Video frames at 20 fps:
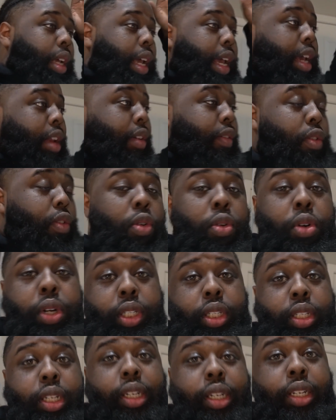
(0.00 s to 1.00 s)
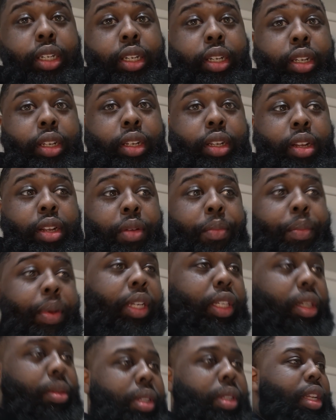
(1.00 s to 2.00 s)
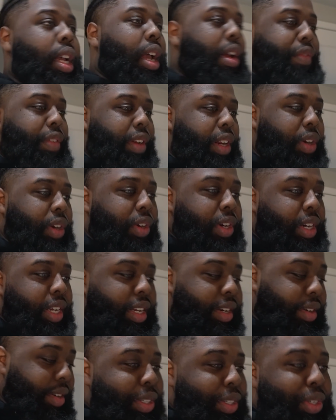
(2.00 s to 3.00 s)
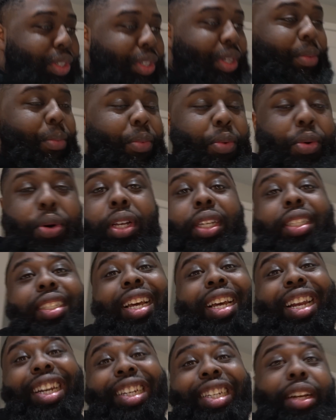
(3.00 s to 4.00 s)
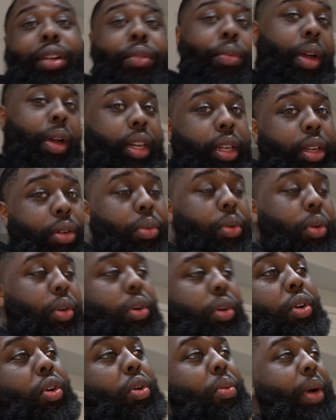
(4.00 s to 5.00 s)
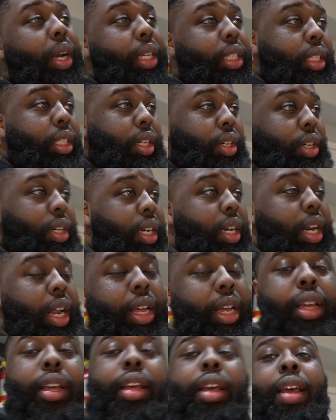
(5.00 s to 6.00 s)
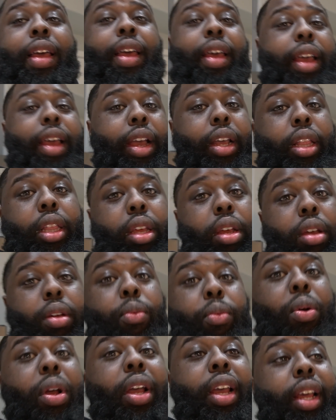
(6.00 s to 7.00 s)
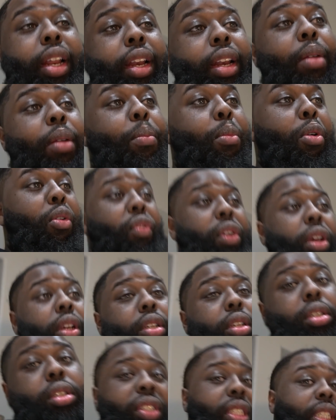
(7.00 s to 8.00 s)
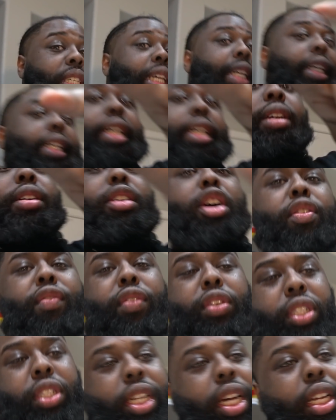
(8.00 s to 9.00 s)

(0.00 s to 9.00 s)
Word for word: And of course they messed up the time for dinner again. So your boys gotta get ready. We're gonna go back to dinner tonight. And then we're hitting the movies, seeing King Kong versus